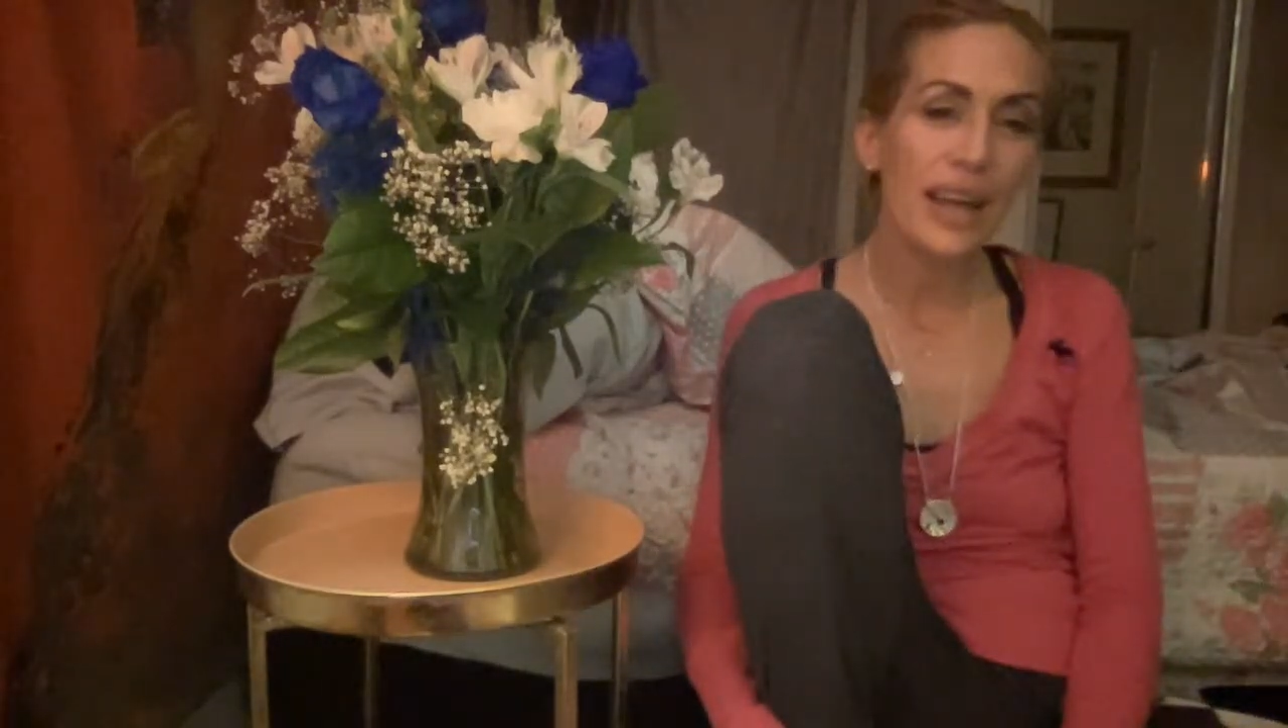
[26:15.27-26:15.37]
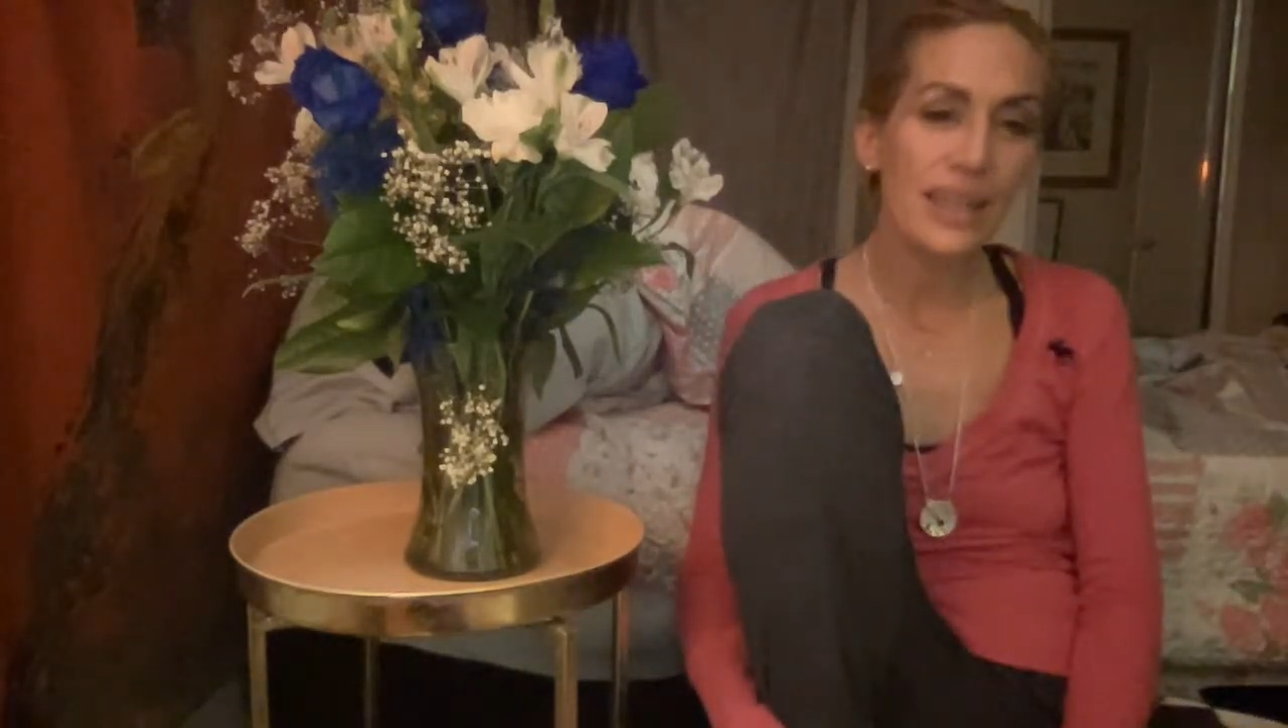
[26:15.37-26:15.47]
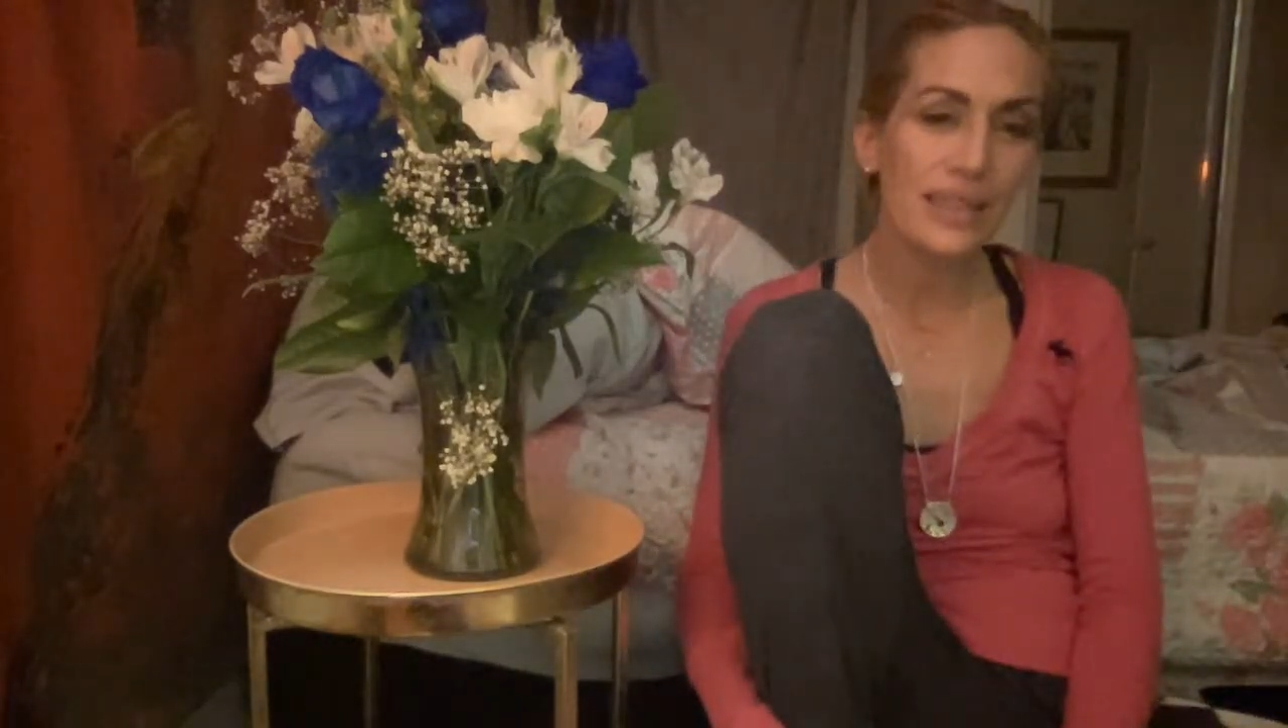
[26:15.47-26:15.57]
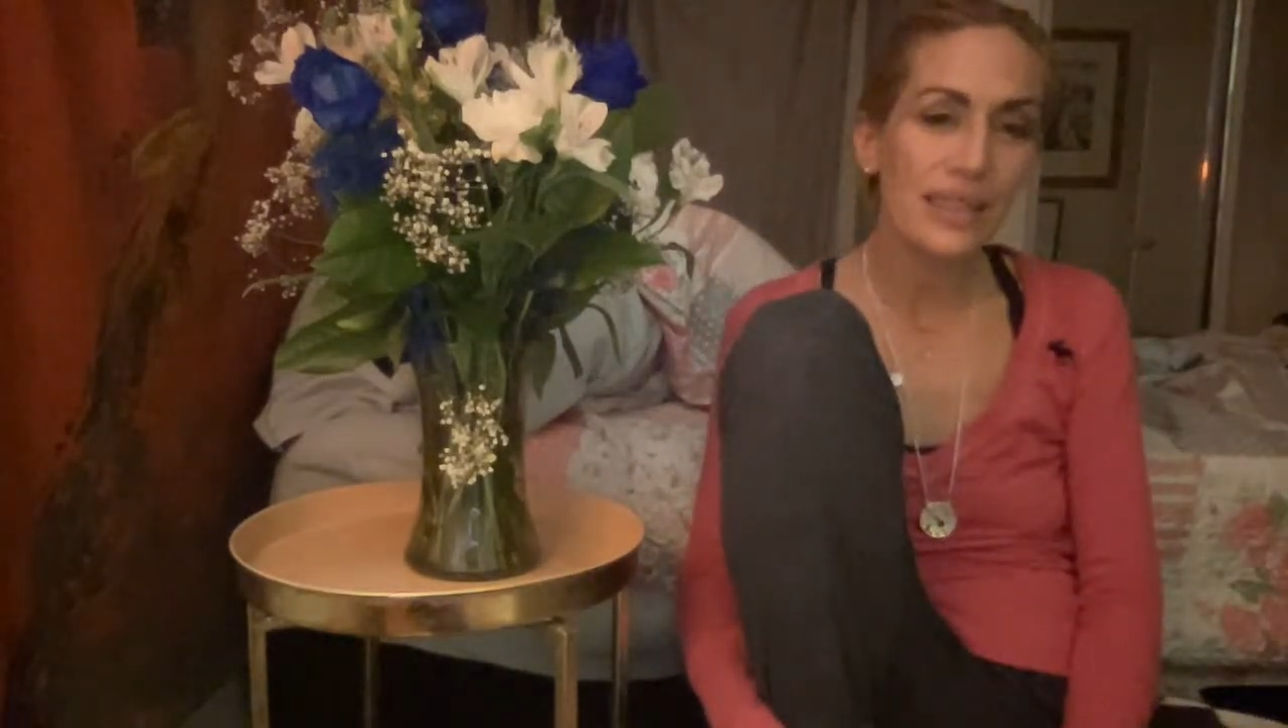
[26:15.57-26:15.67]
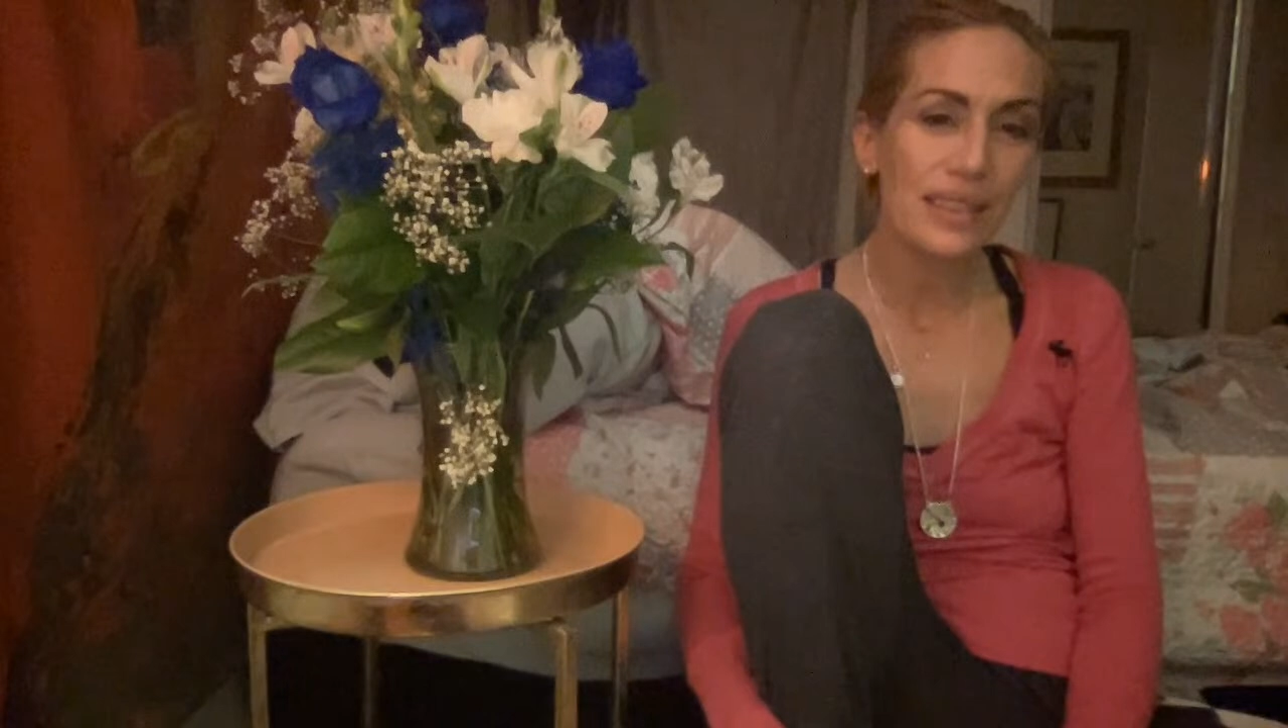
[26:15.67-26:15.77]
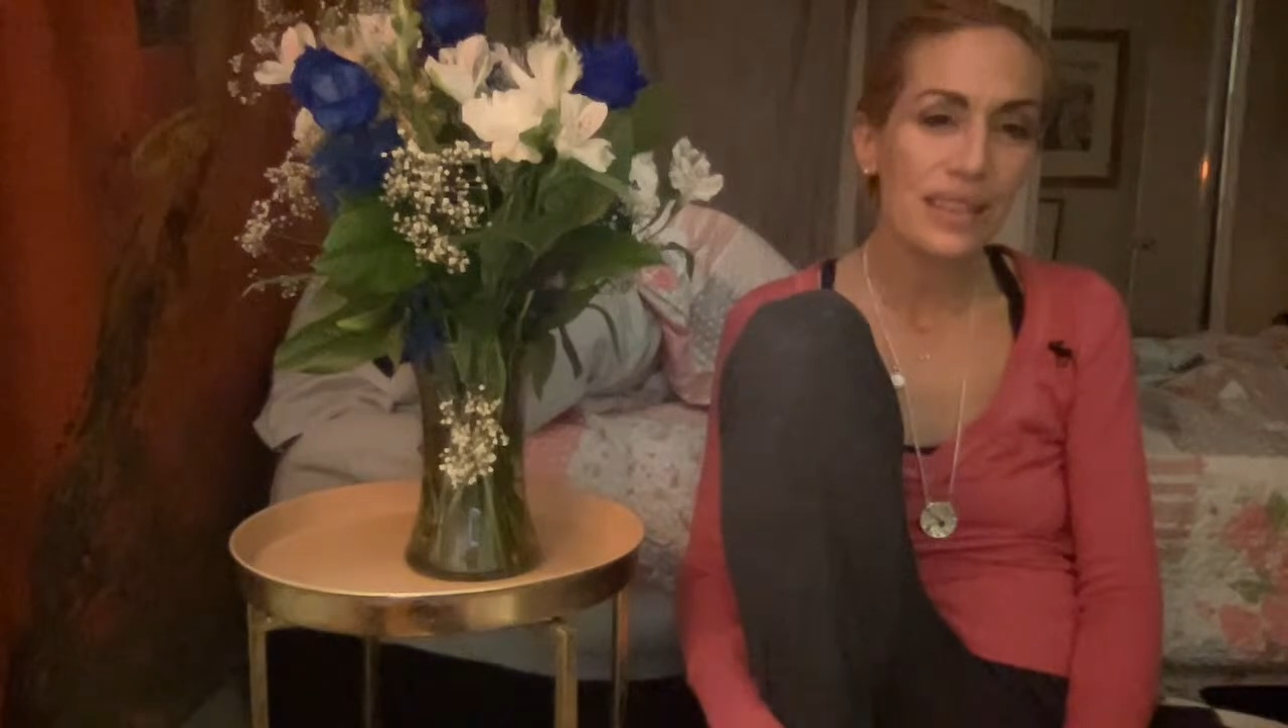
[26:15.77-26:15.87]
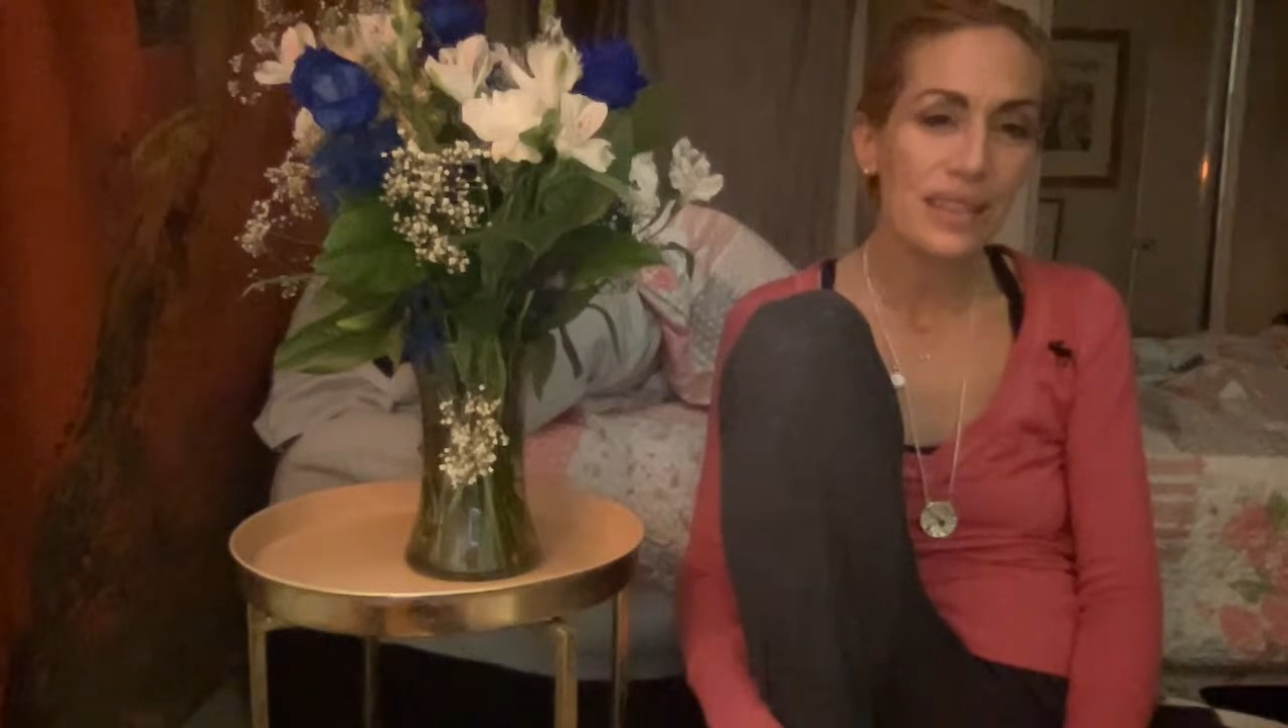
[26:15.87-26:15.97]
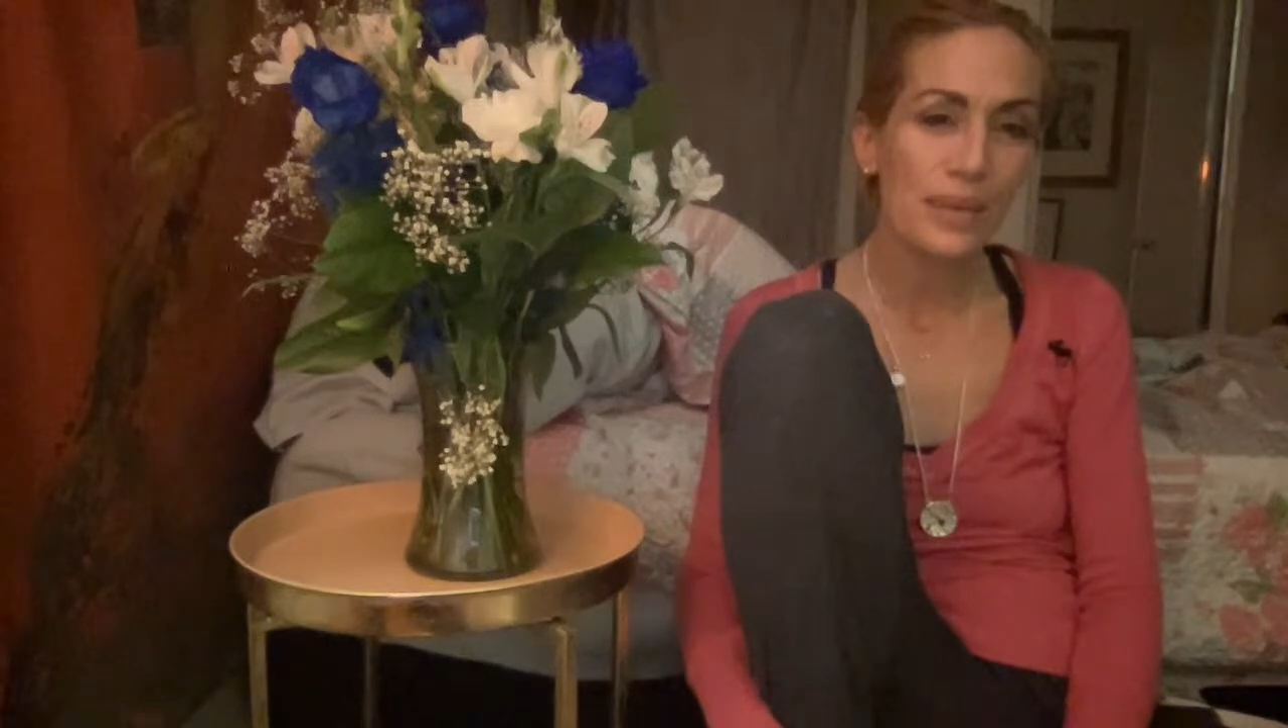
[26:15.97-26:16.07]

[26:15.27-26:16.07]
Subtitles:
and I still think